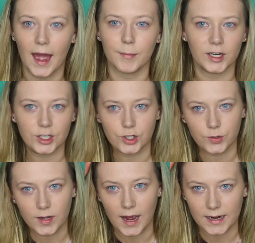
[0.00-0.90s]
I'm going to
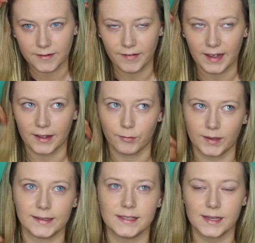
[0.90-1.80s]
do kind of a
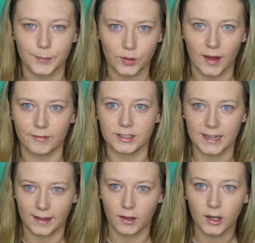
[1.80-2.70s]
really simple
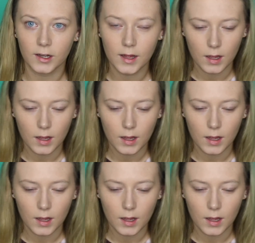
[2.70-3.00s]
everyday look